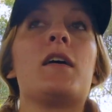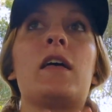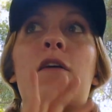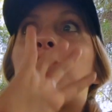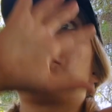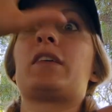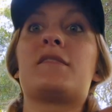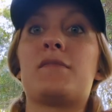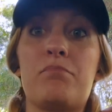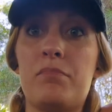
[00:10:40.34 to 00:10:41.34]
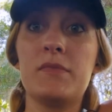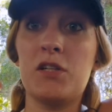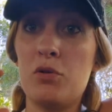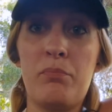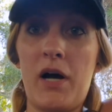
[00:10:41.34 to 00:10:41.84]
if this
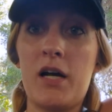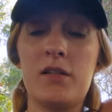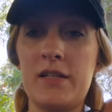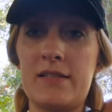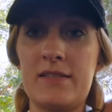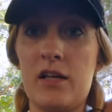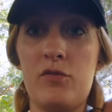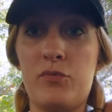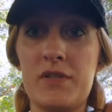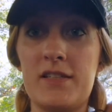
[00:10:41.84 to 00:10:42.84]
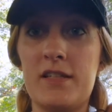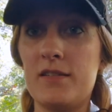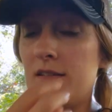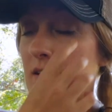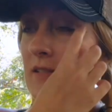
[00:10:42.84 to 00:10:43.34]
little bottle itself
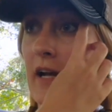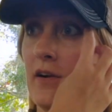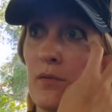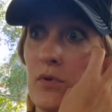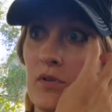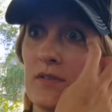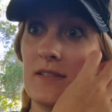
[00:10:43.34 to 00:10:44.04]
wasn't a terrible,